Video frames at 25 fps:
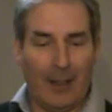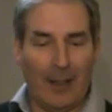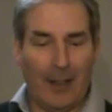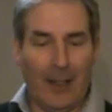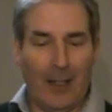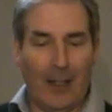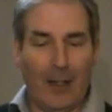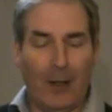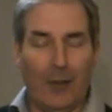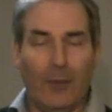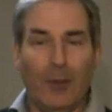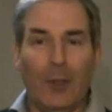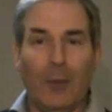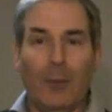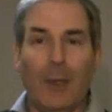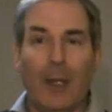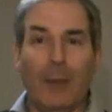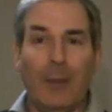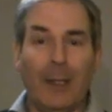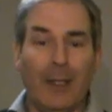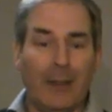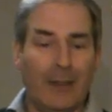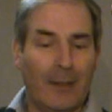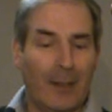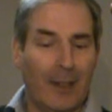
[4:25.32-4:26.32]
I love you,
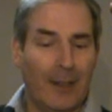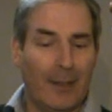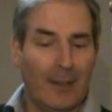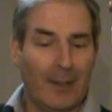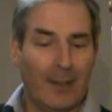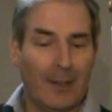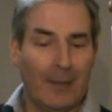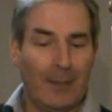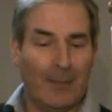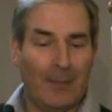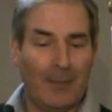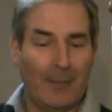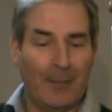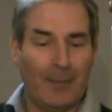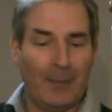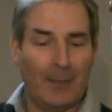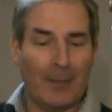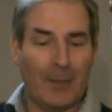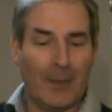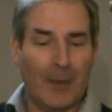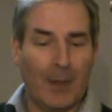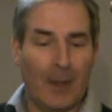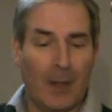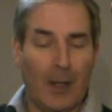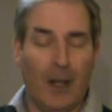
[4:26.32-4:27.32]
baby, it says.
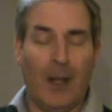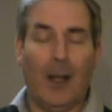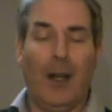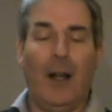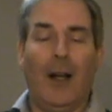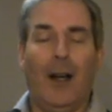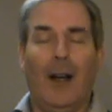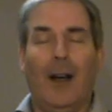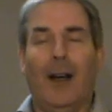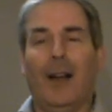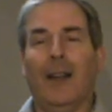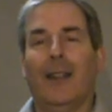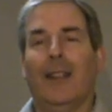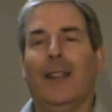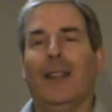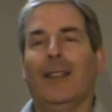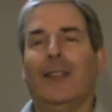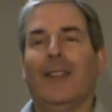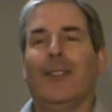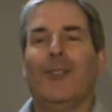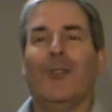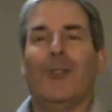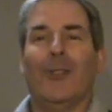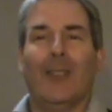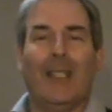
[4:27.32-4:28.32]
It's
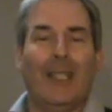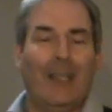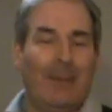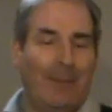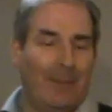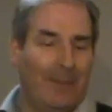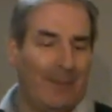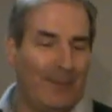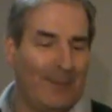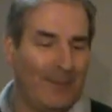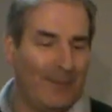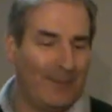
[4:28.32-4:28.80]
a dream.